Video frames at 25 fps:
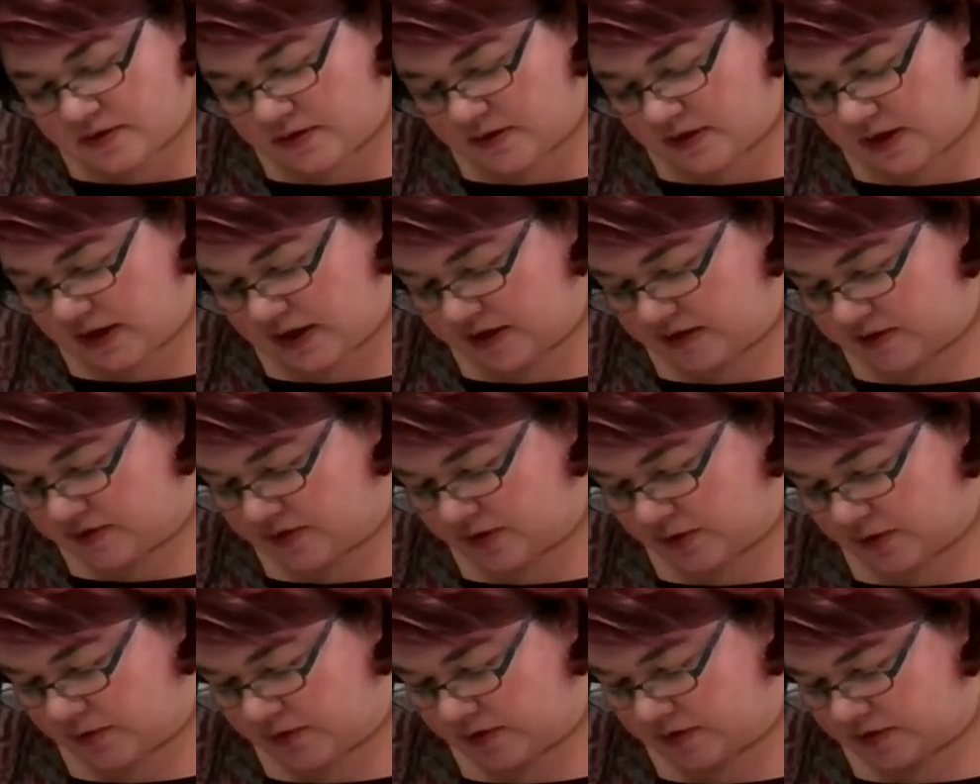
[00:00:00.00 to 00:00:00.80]
That is
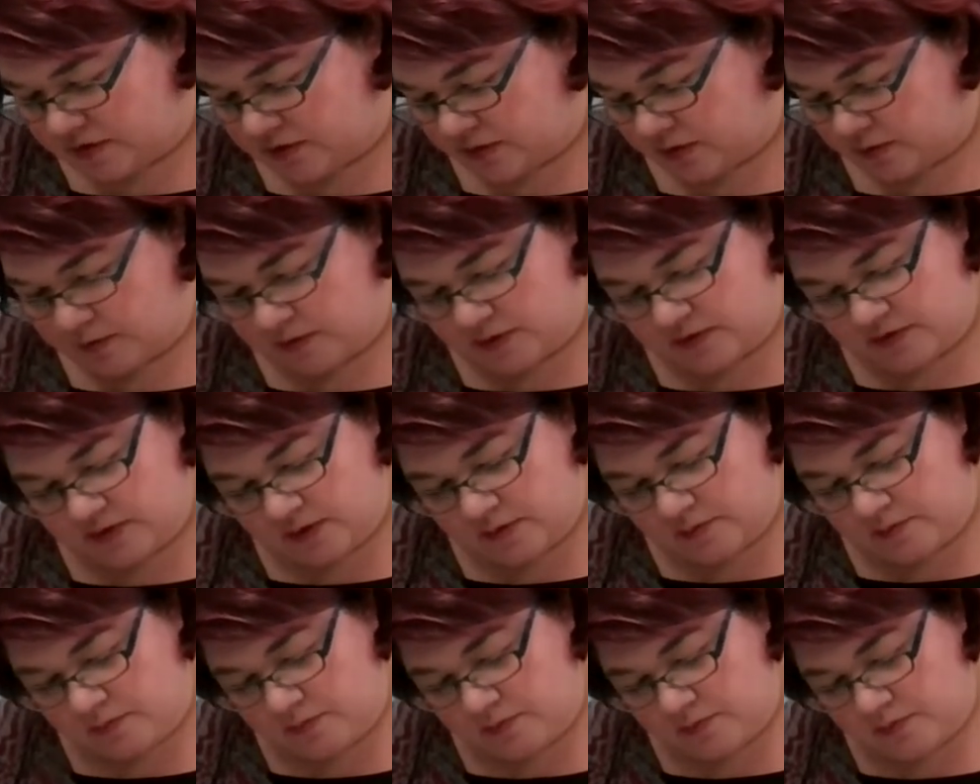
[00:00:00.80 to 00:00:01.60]
always
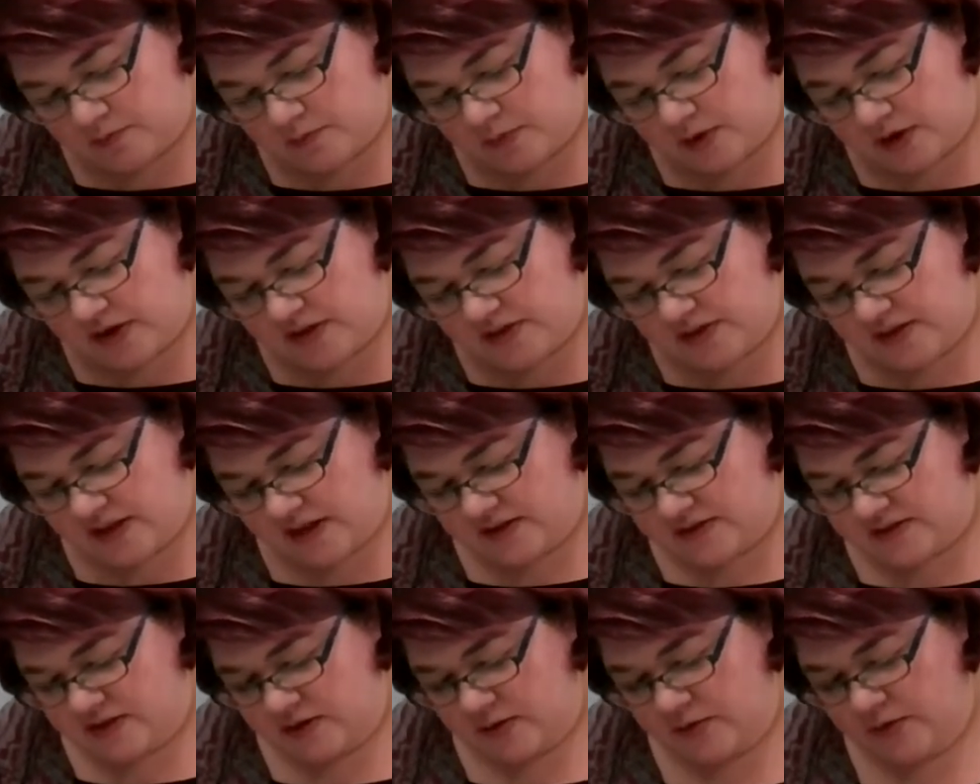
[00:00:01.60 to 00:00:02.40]
troublesome, but
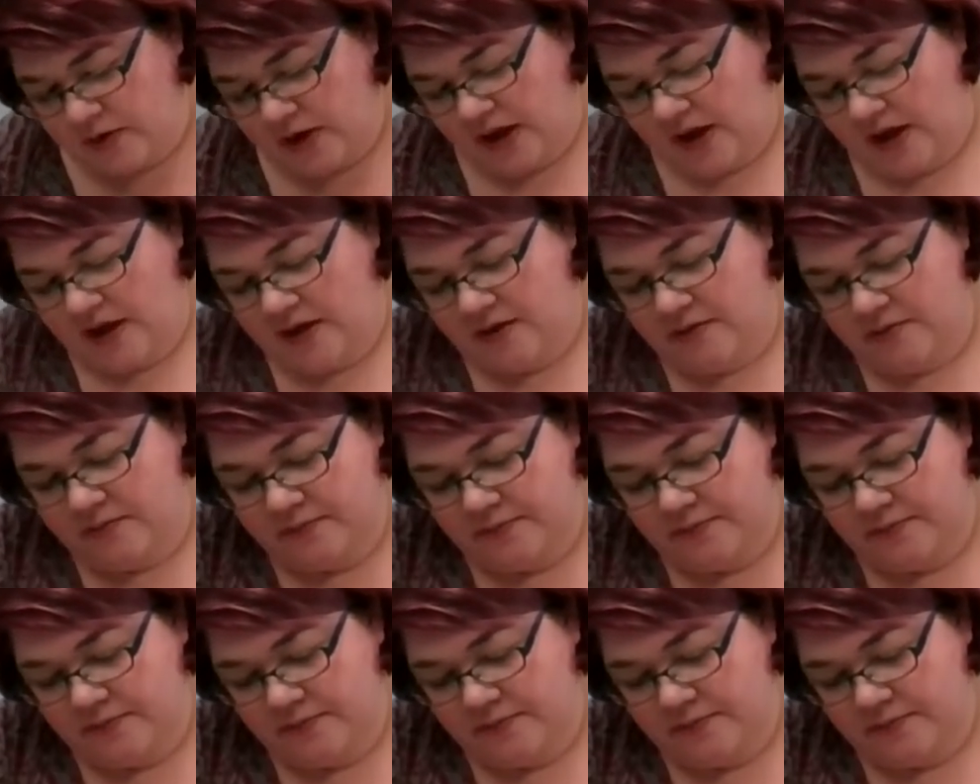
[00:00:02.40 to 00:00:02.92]
that's okay.